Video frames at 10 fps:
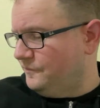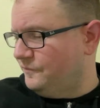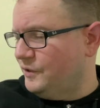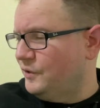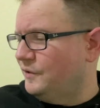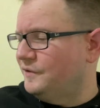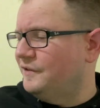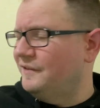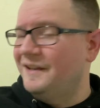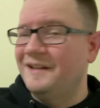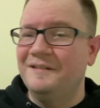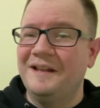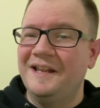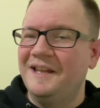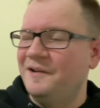Or I,
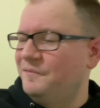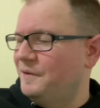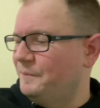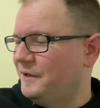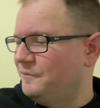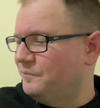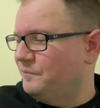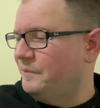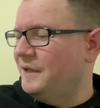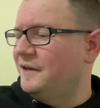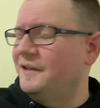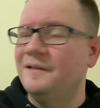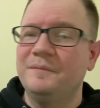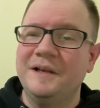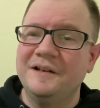I can't. I'm not. I'm not.
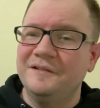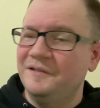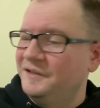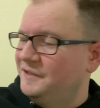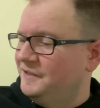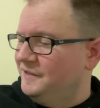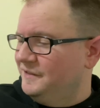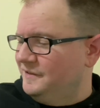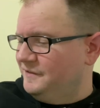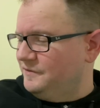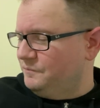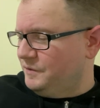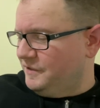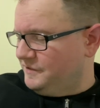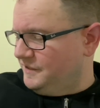I'm not
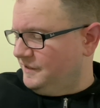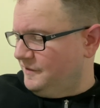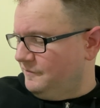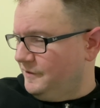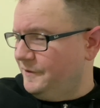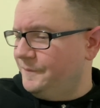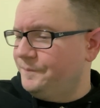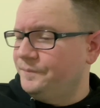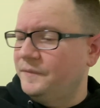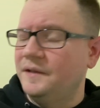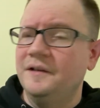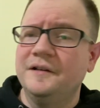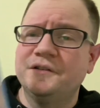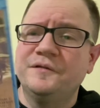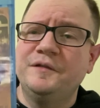pronouncing that right. Uh,
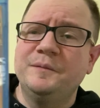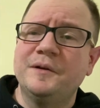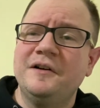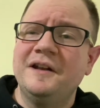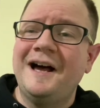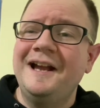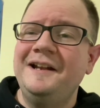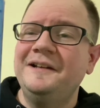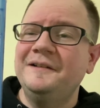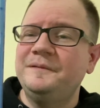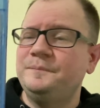it's a film called Hiding.